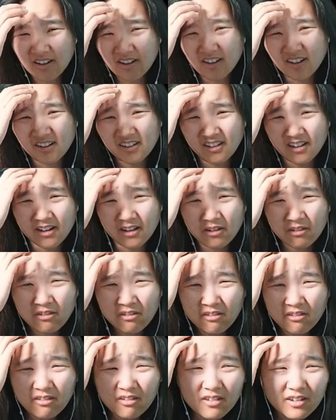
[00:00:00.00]

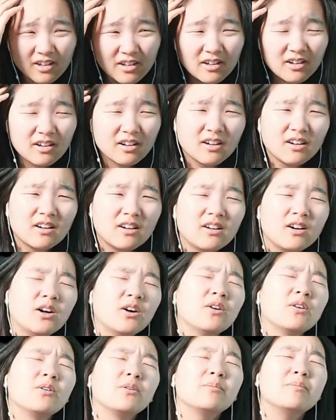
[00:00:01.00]
Hello?
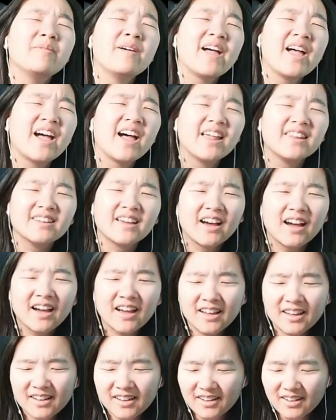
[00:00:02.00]
Oh man,
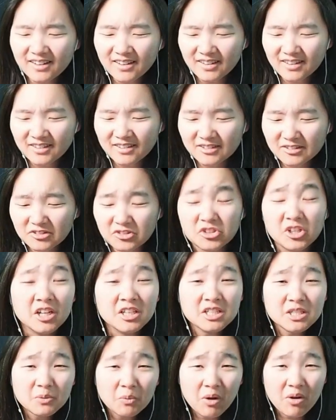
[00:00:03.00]
I
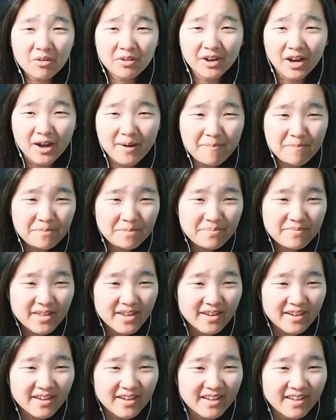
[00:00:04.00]
just woke up.
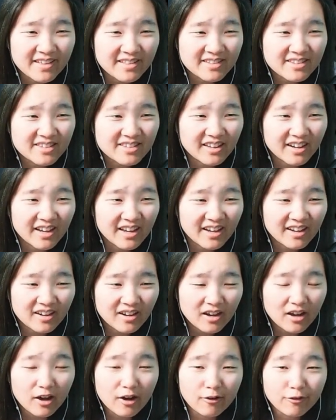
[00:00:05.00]
It's like
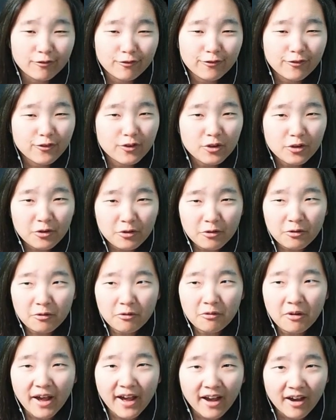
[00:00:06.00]
a
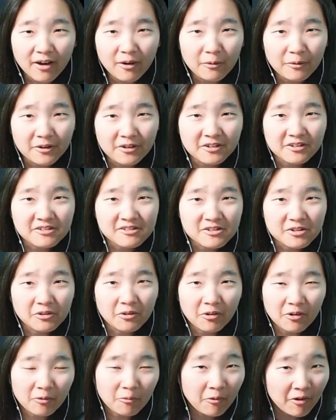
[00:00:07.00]
few hours
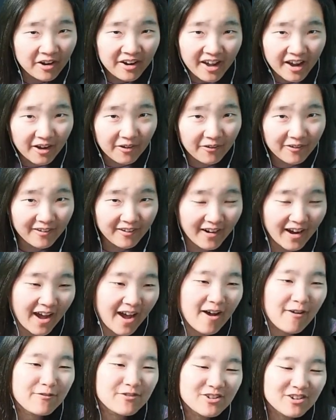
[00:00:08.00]
or one hour
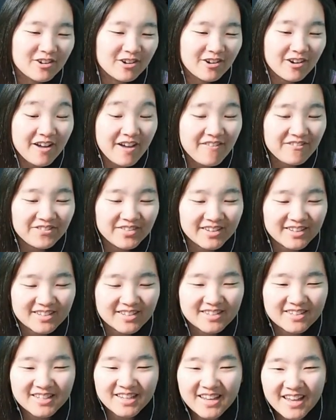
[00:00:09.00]
after the
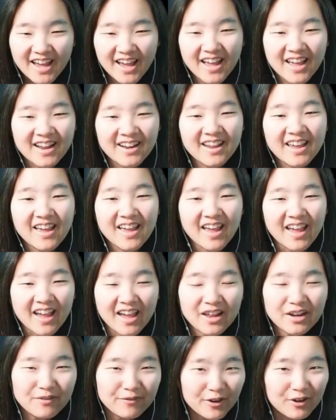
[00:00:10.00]
C N
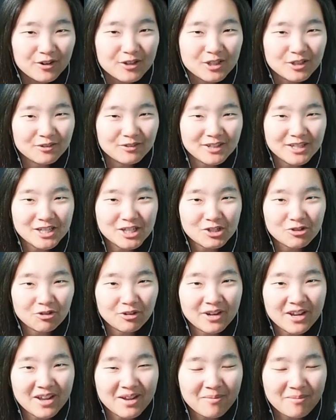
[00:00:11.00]
anniversary
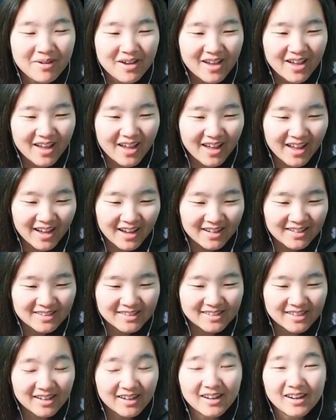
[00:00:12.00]
stream,
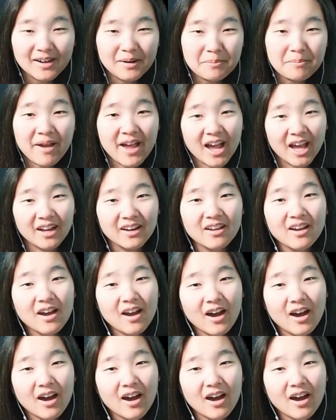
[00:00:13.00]
and uh, man,